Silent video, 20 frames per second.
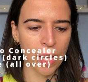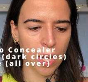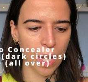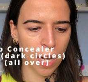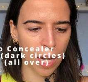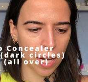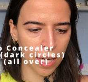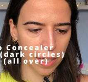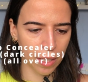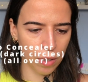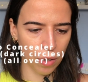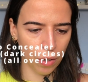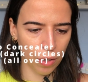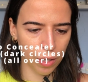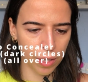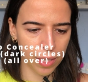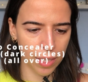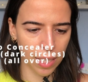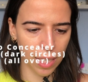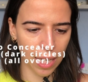I
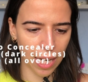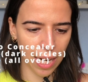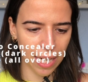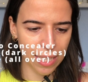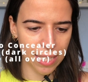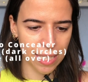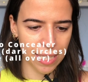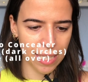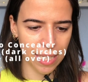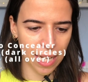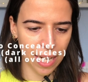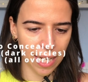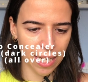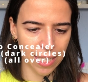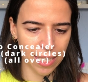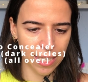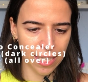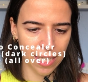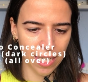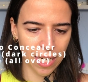got light
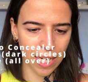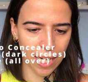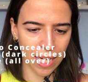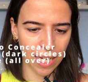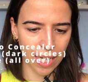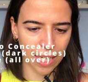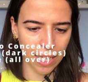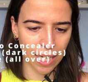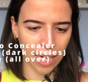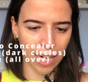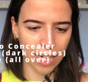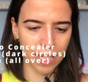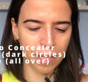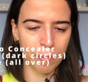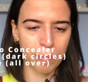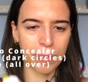sand and light